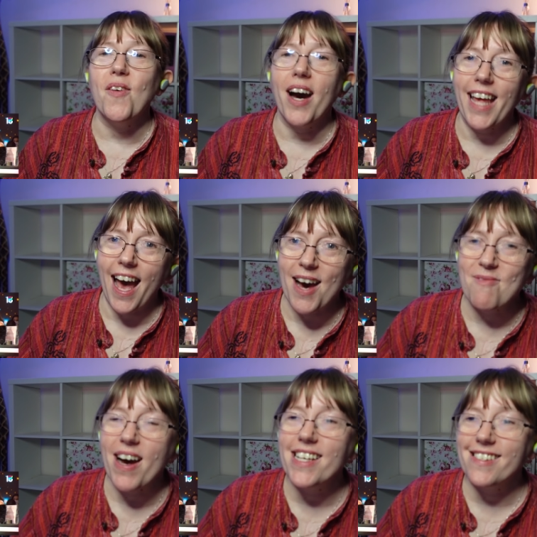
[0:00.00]
I
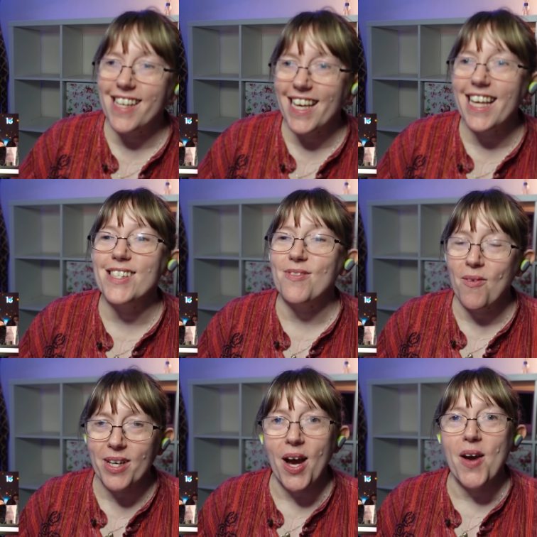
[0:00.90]
am. I see. That's
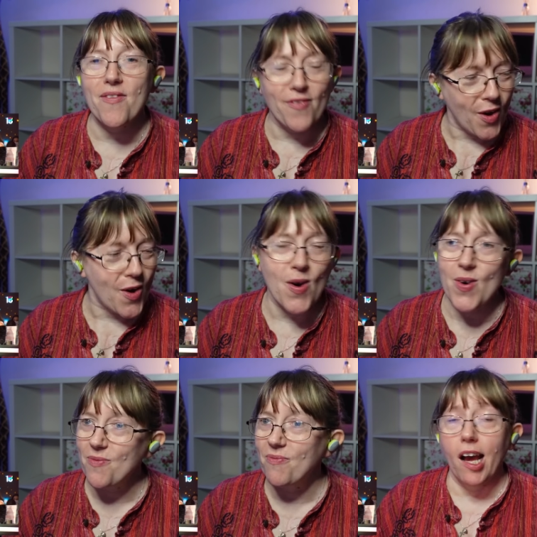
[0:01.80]
what we're going
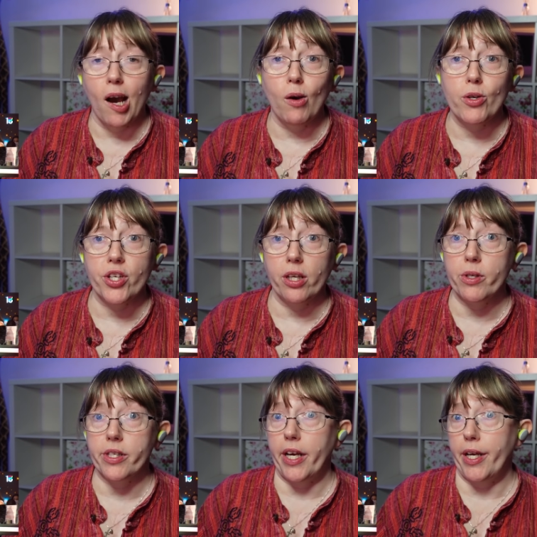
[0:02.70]
for. Oh, she
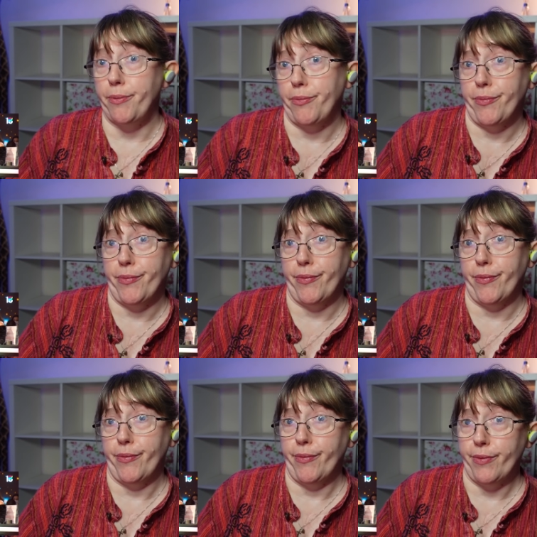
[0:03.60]
was like,
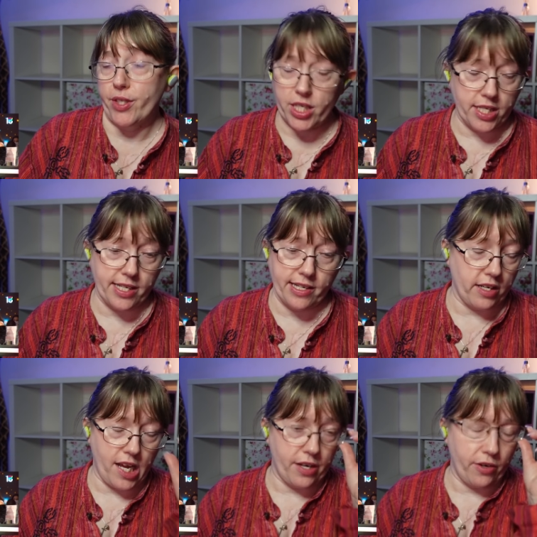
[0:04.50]
she
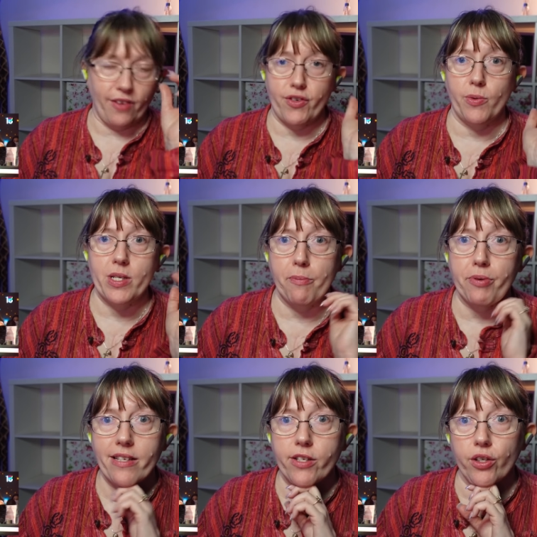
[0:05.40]
didn't. I don't know if she was
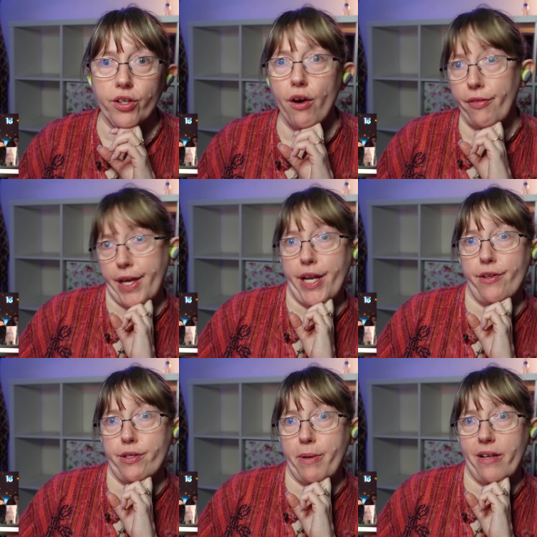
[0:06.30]
impressed or not. Then
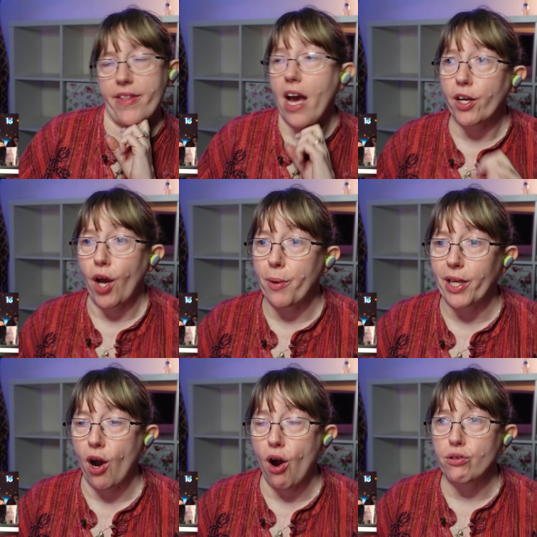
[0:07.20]
there's a bit of that
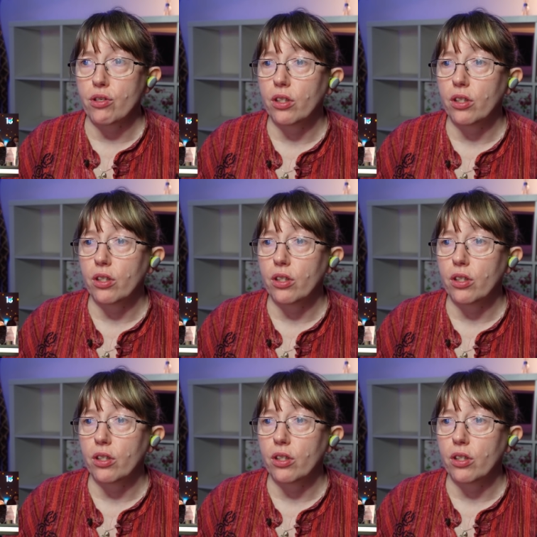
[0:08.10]
going on.